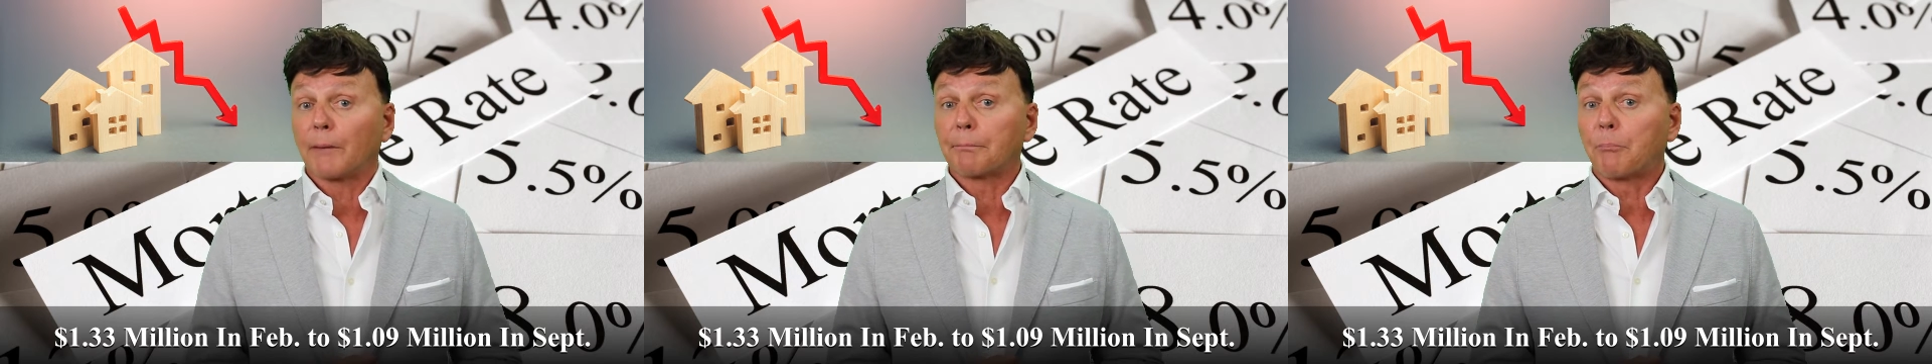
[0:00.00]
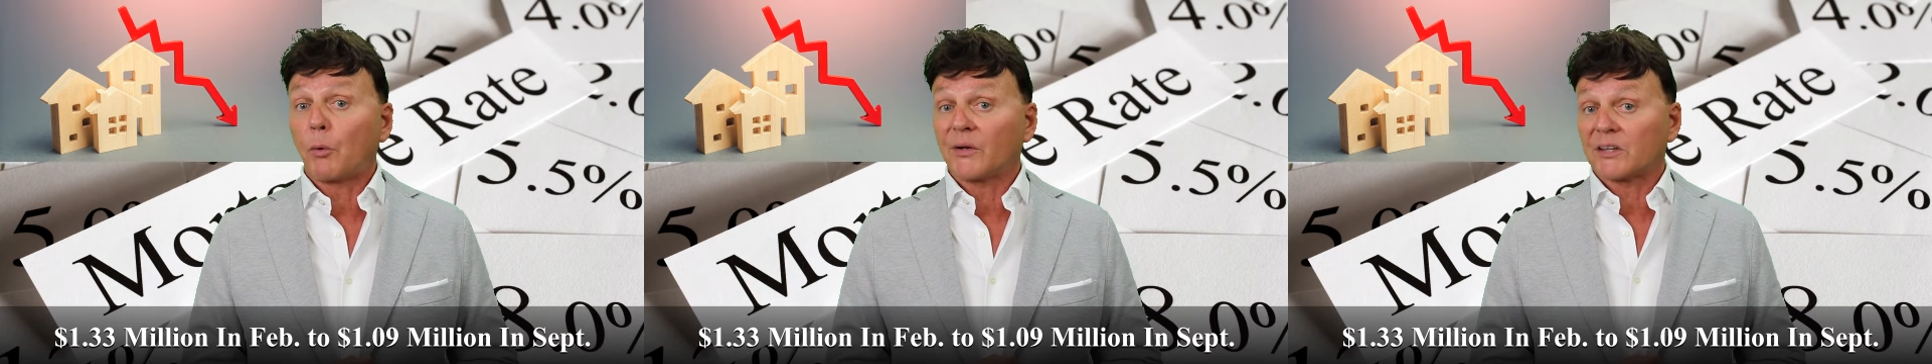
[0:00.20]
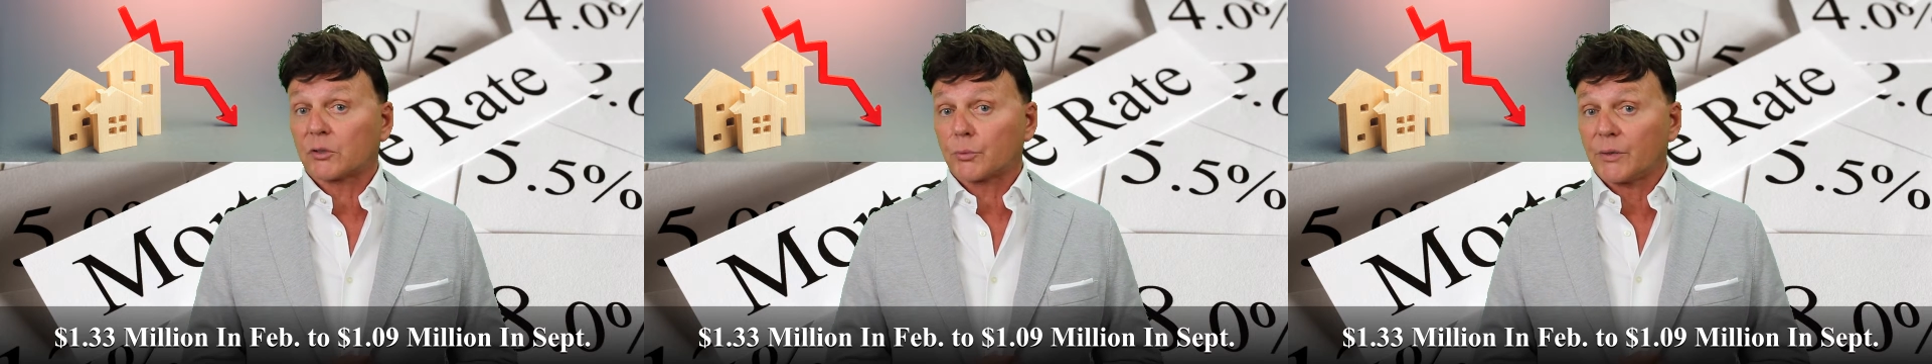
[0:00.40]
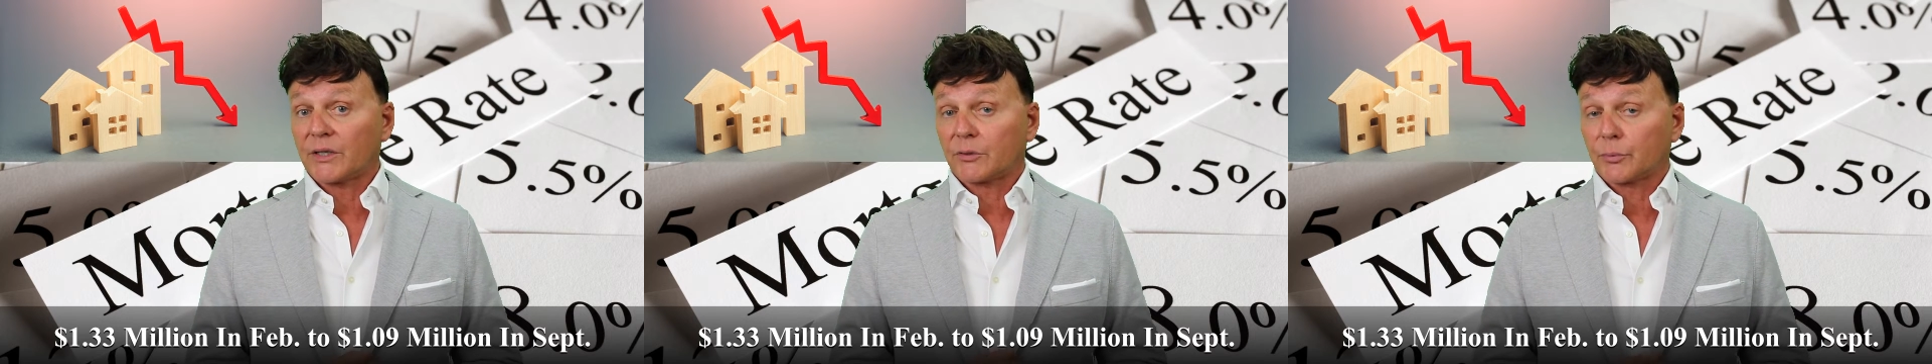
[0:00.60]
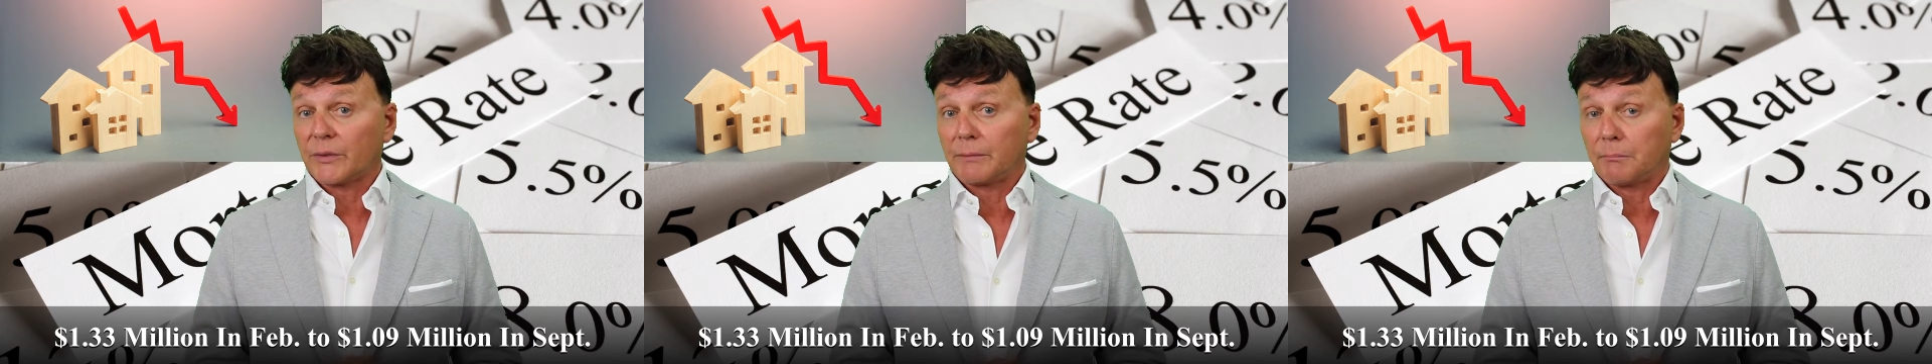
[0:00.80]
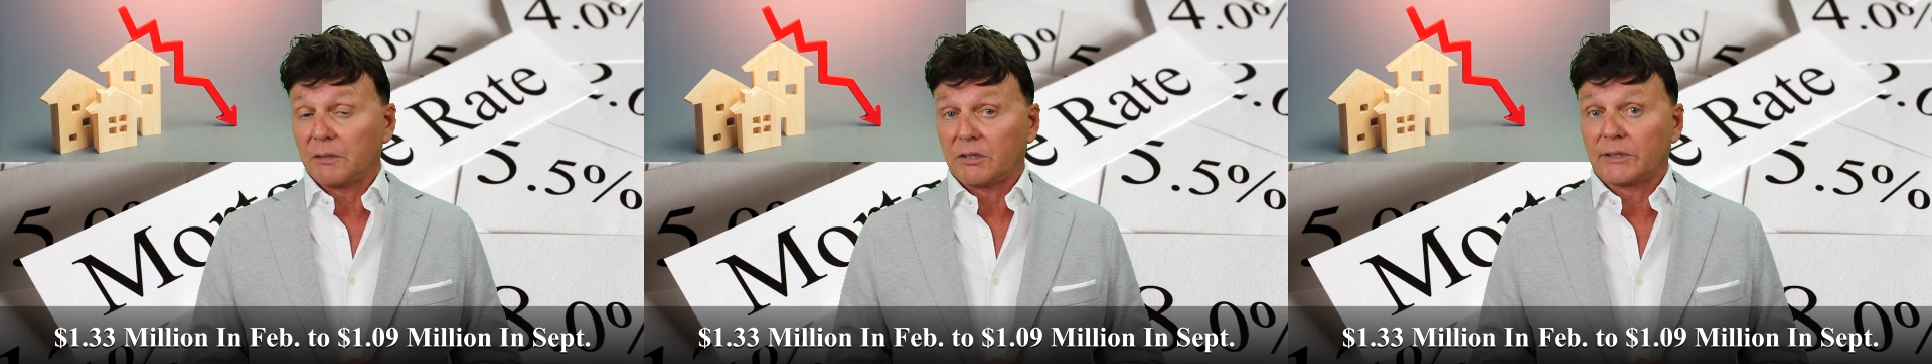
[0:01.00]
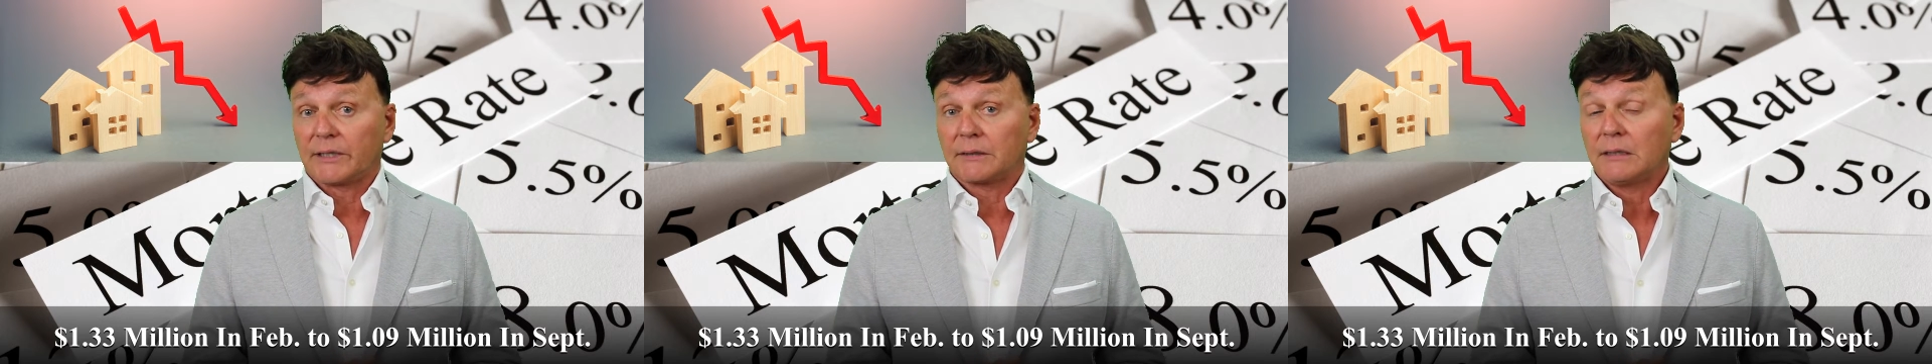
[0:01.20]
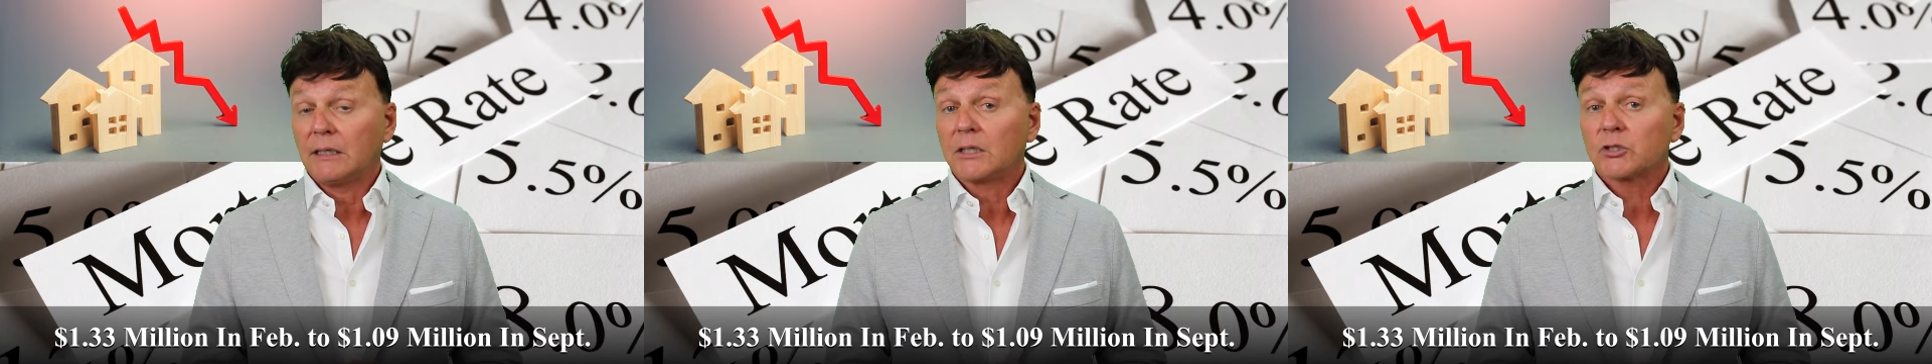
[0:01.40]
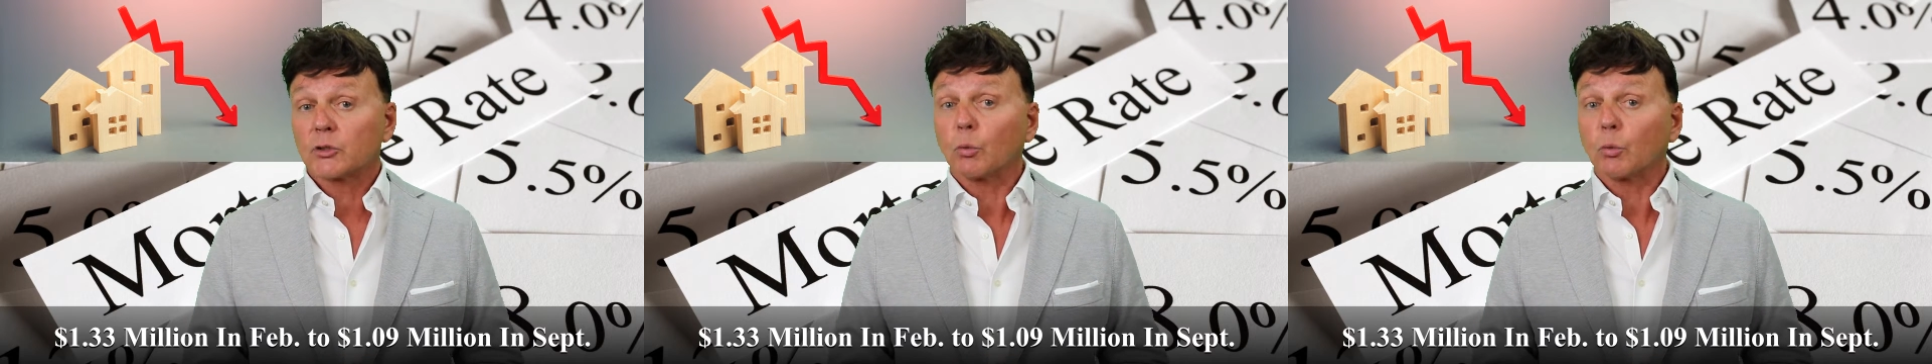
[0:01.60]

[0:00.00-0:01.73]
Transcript: $1.33 million